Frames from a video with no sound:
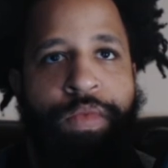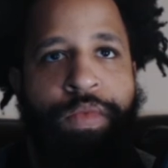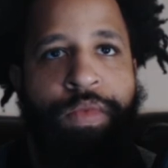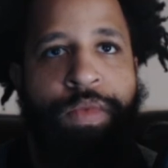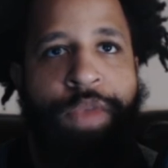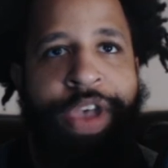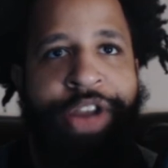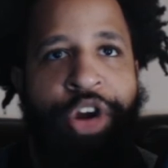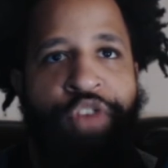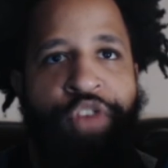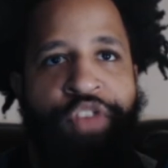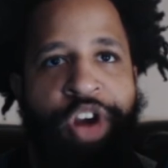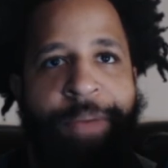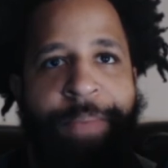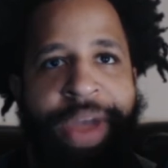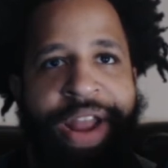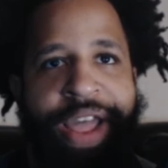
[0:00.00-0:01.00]
And over a
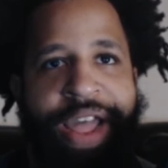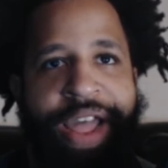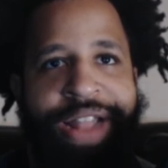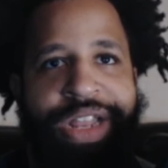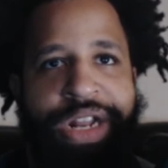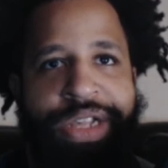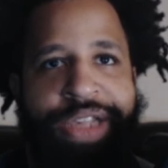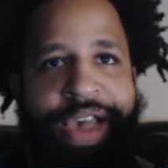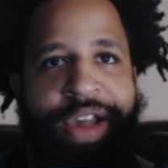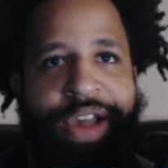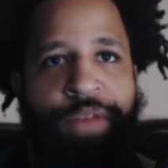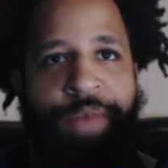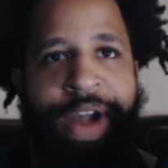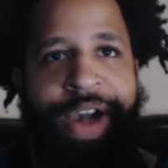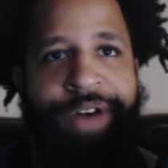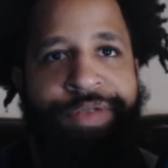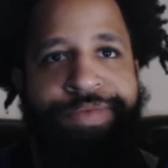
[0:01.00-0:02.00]
minute into the second
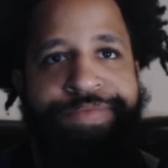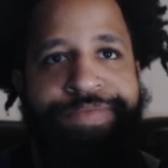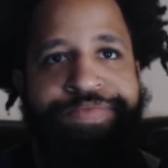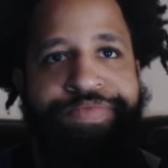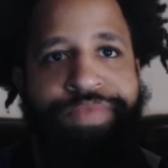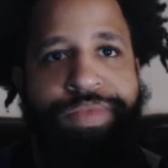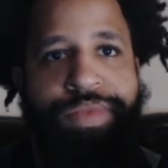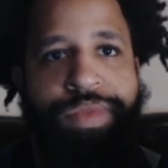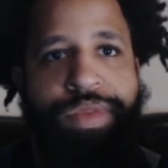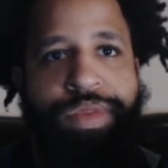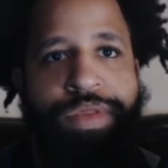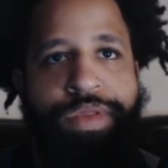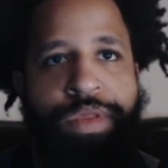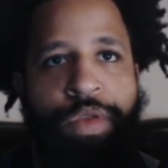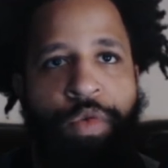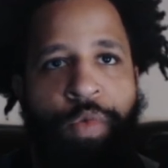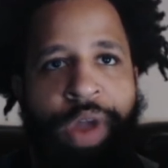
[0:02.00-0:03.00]
round,
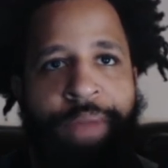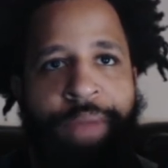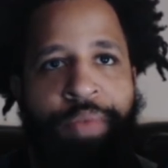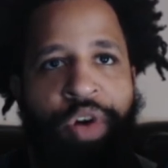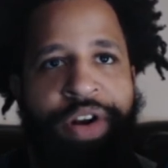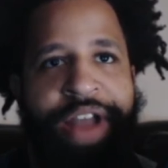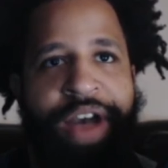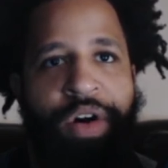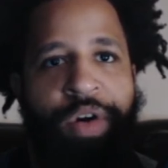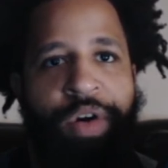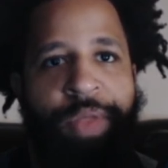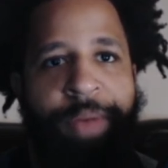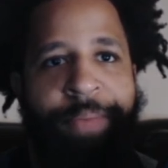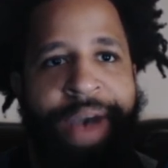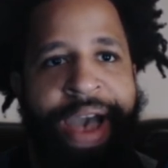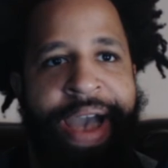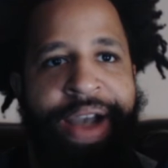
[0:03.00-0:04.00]
Ray Borg now on the
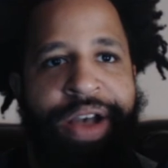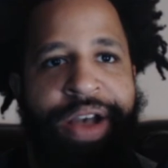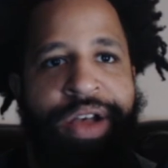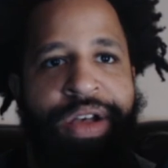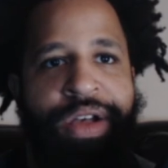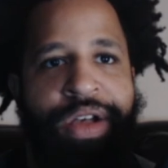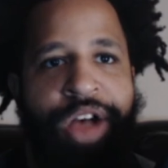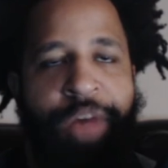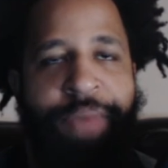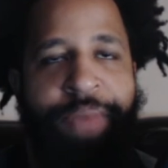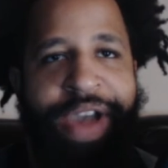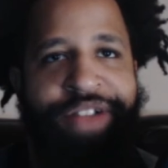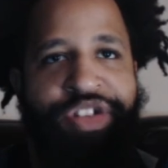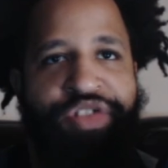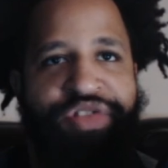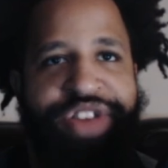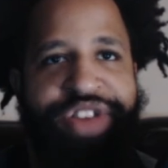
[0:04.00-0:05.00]
back of
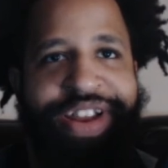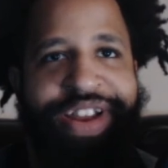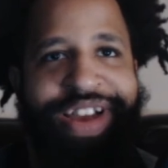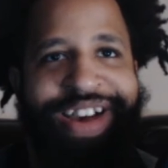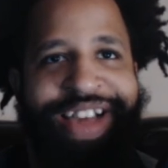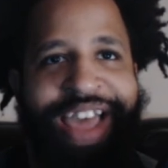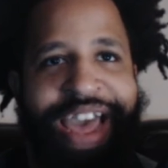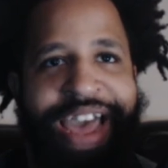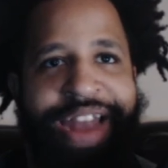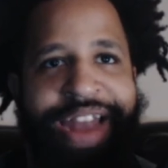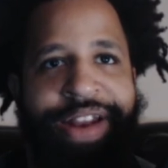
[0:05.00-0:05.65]
Bontorin again.